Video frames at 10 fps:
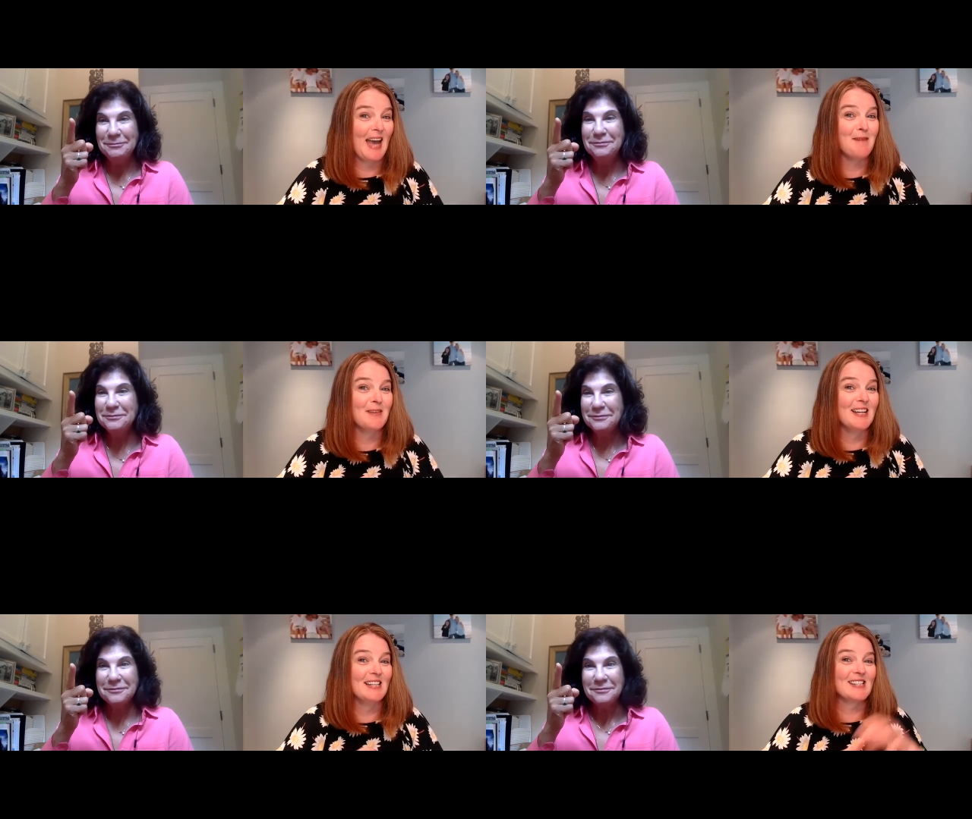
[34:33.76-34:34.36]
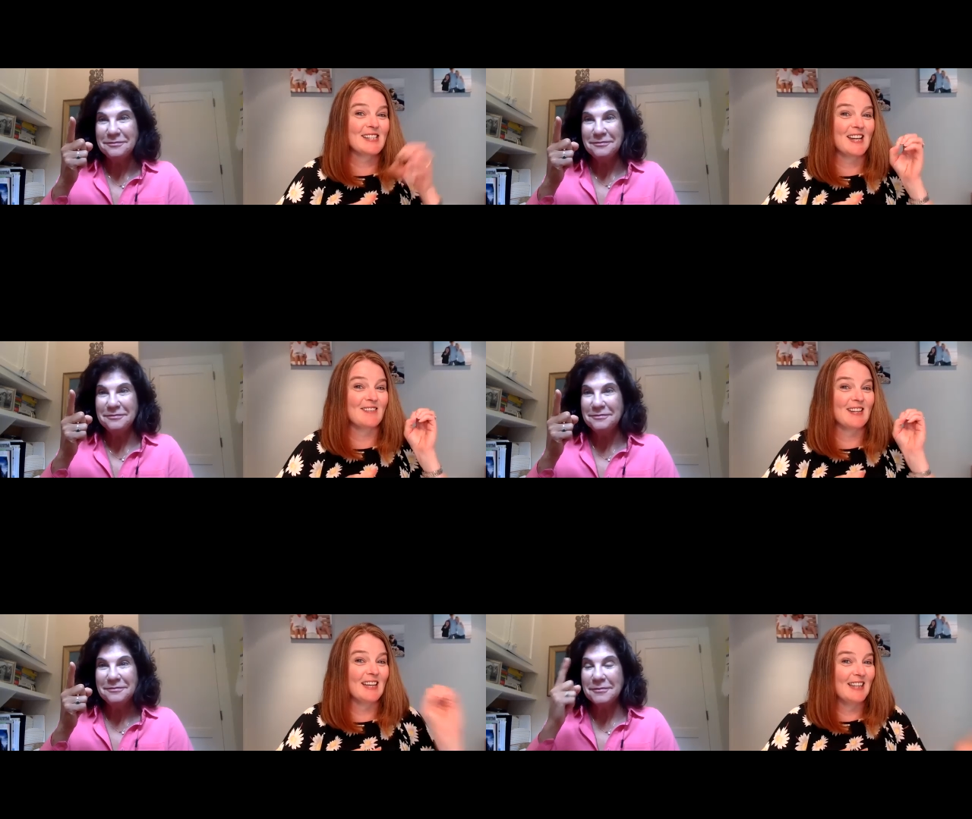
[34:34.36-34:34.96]
Speaker 1: cabinet instead
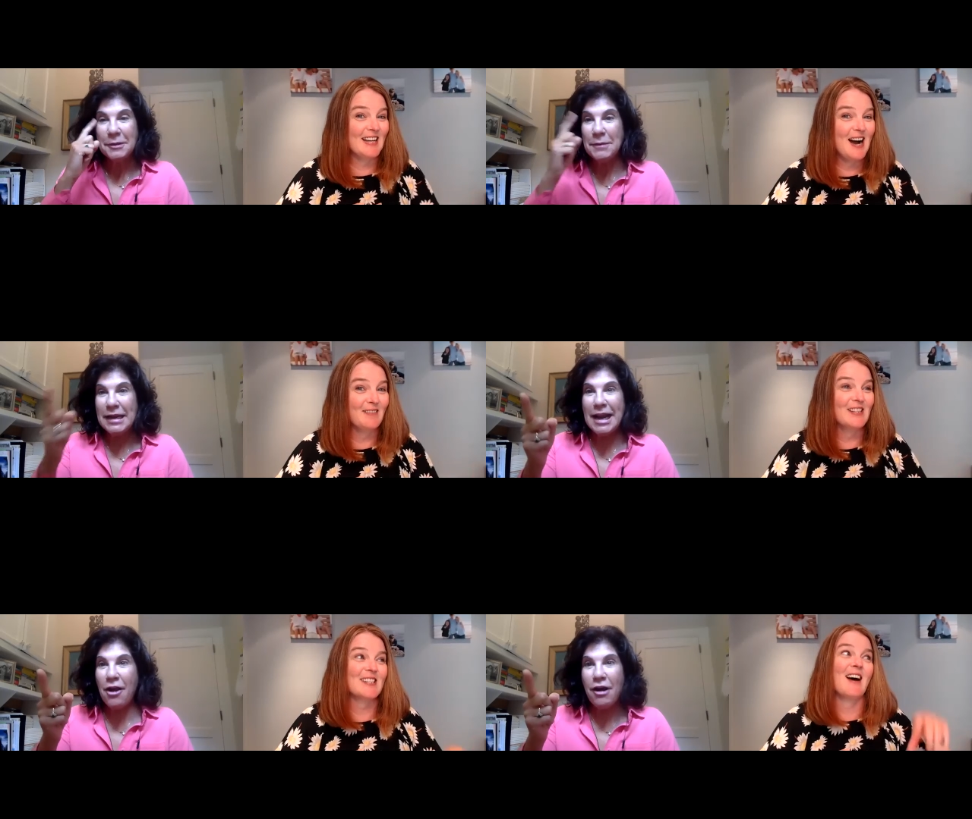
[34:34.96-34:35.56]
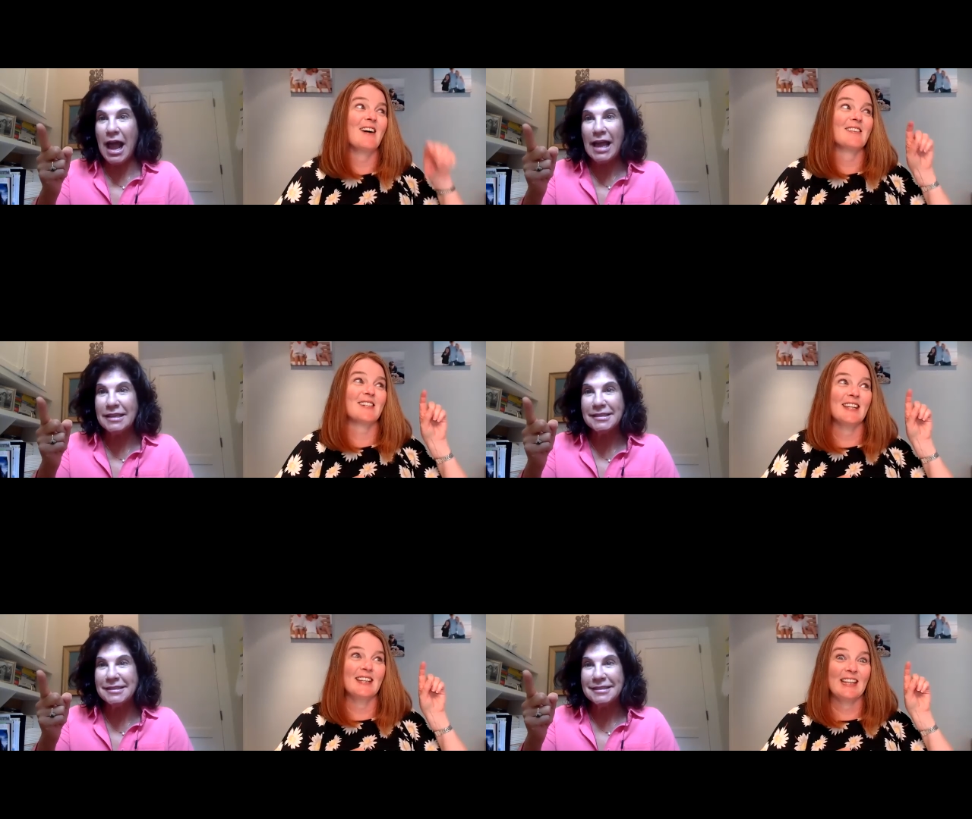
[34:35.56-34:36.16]
of getting the almonds, I was
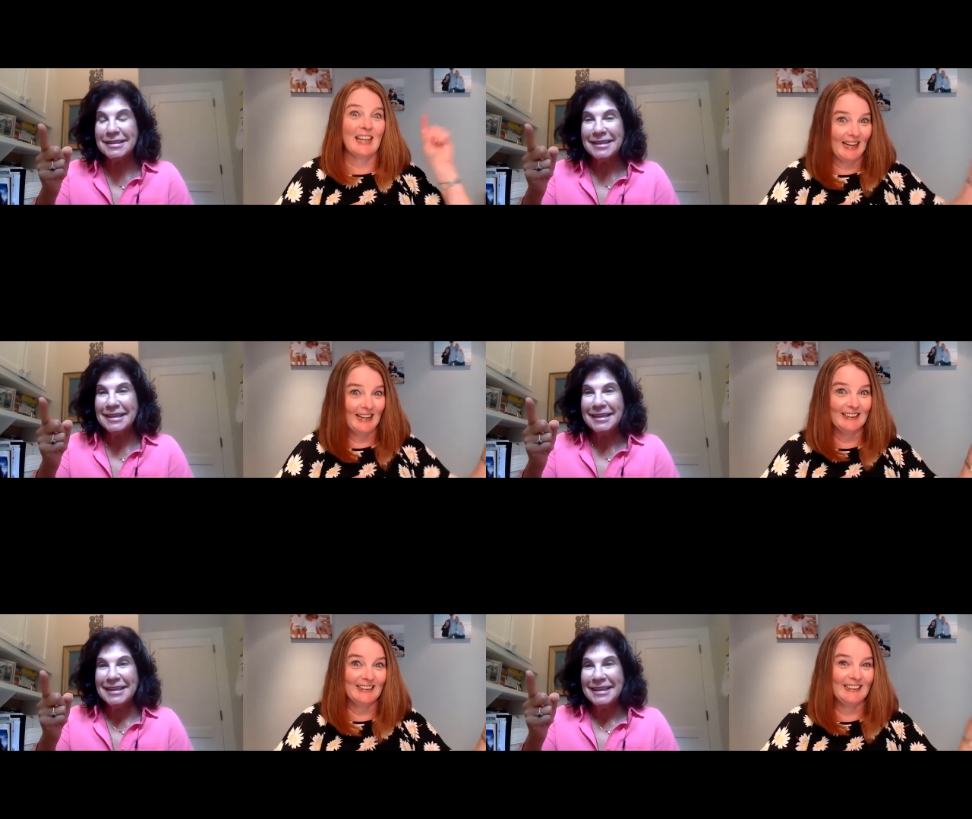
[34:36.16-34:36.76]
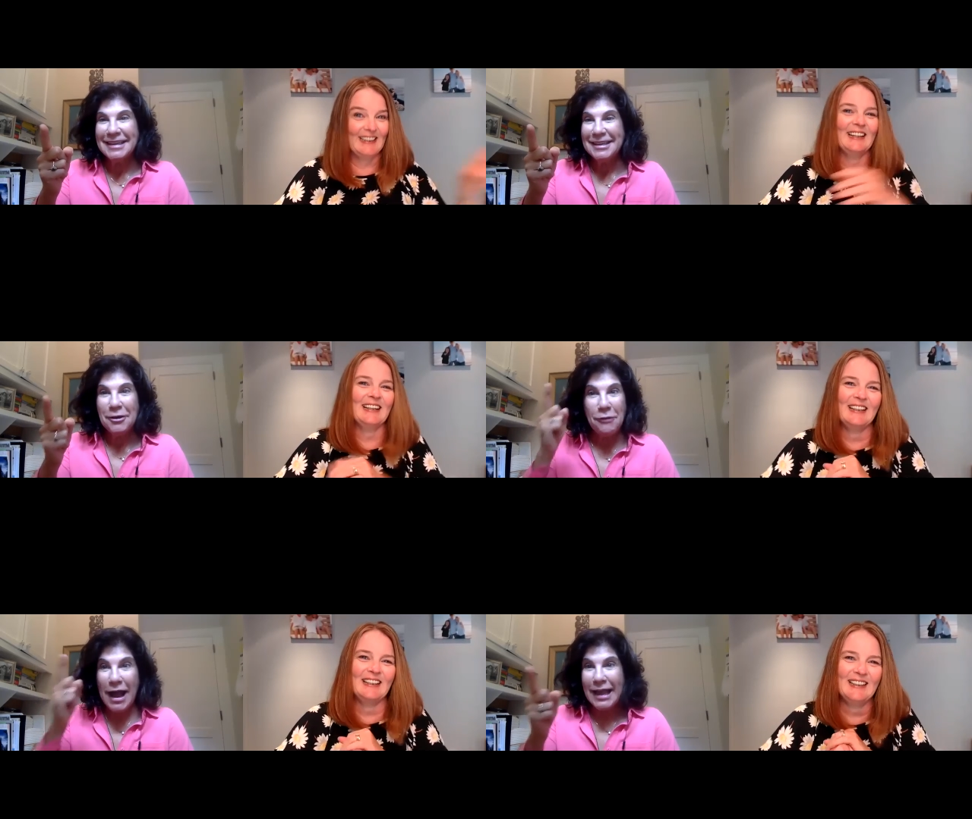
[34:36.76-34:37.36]
Speaker 2: getting the candy. You're
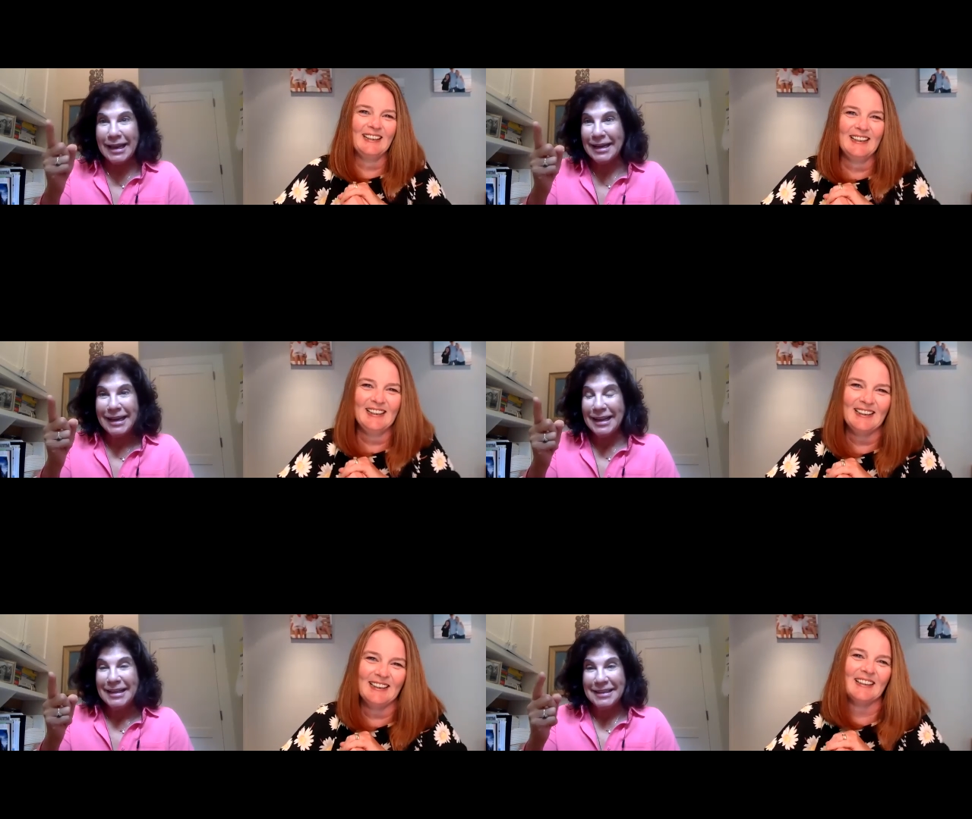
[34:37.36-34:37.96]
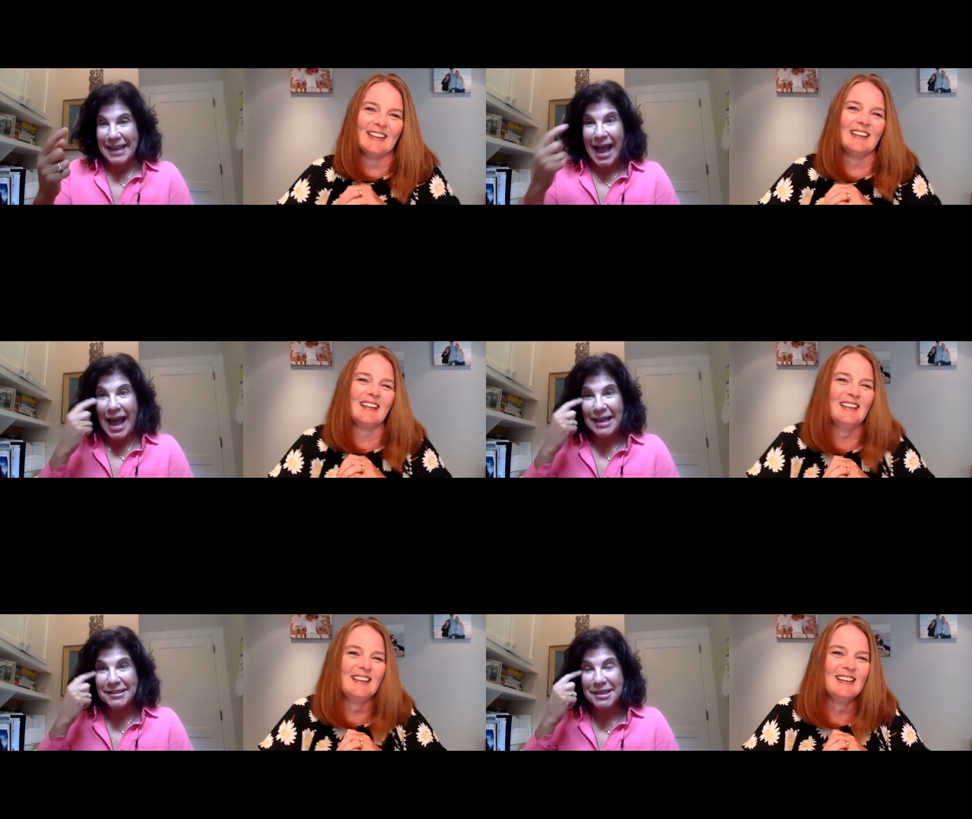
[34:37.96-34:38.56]
right. The
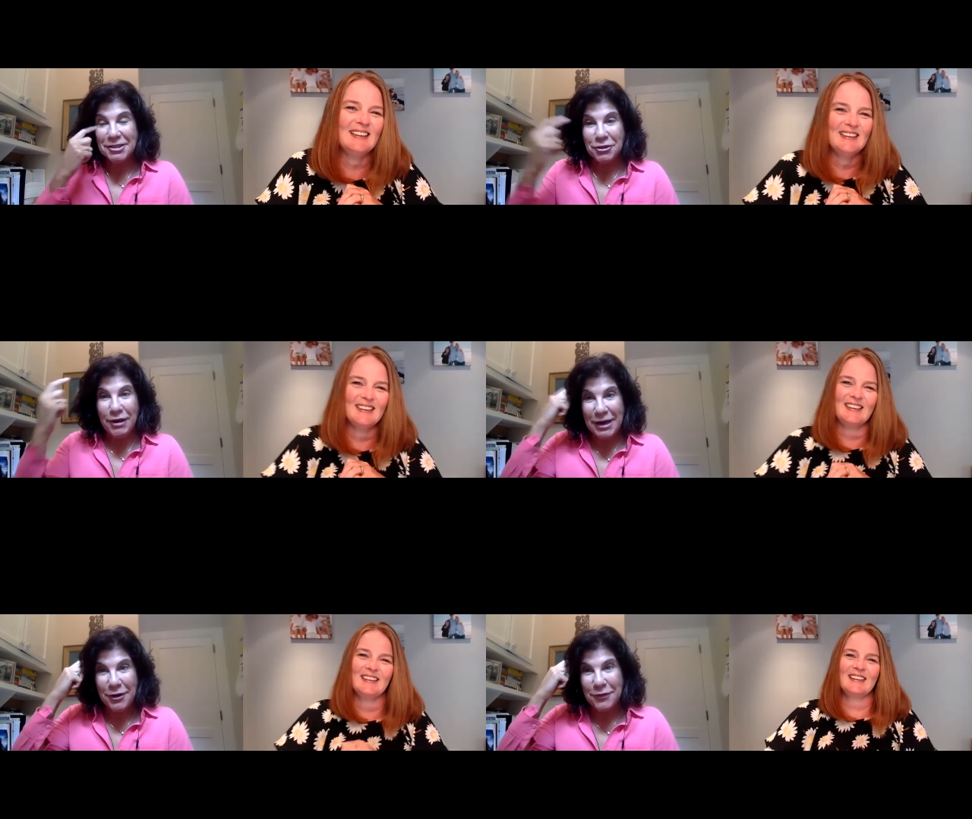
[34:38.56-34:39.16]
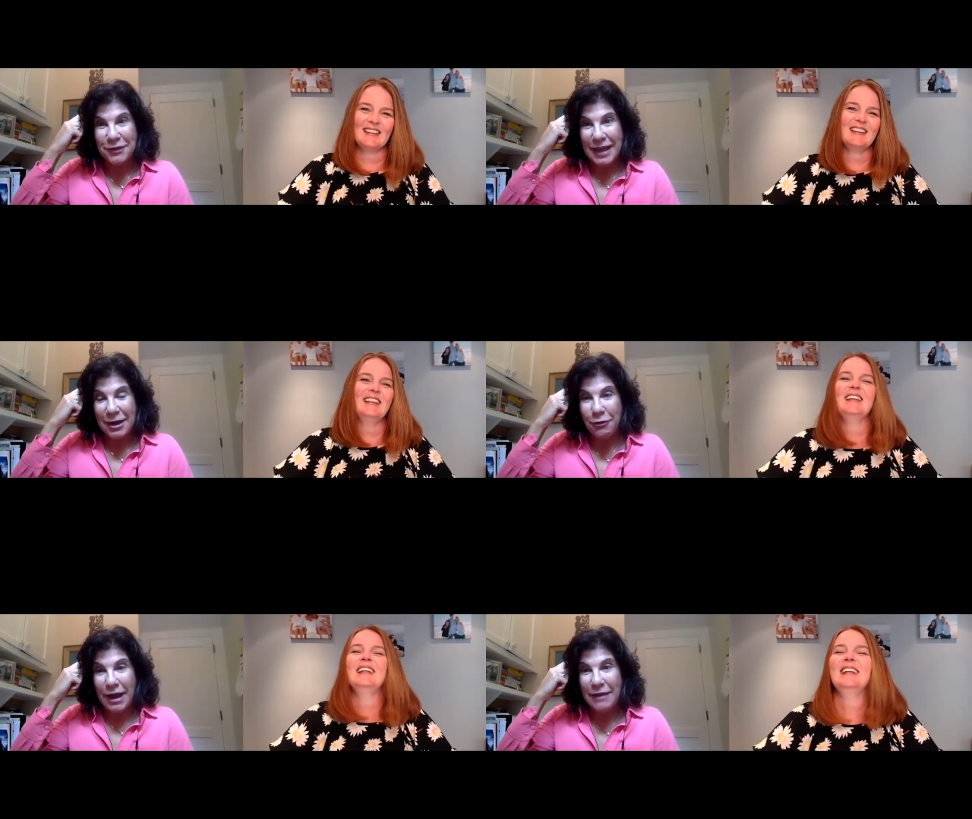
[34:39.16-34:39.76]
eyes can trigger that
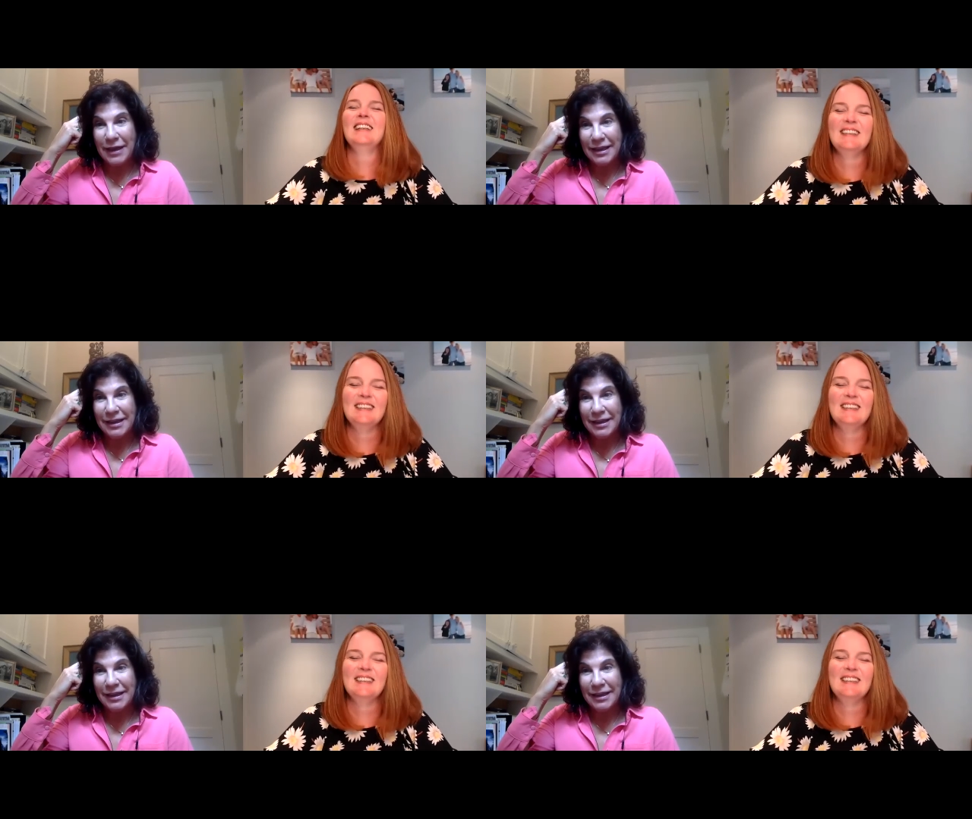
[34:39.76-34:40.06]
craving.